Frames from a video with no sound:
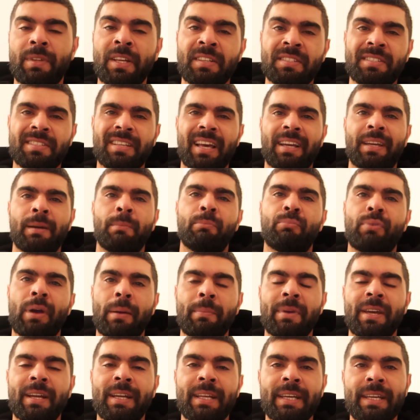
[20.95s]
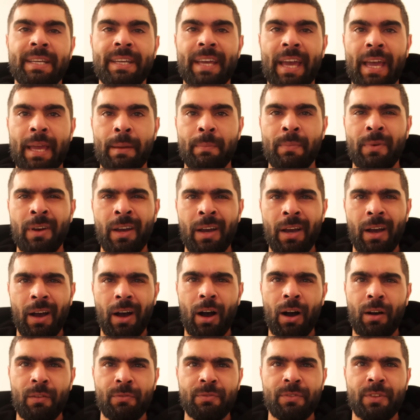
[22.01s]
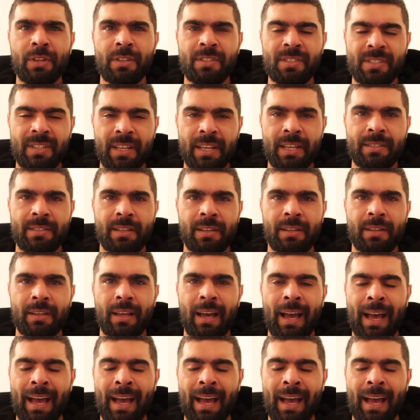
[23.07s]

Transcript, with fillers: the second Premier League game of the season,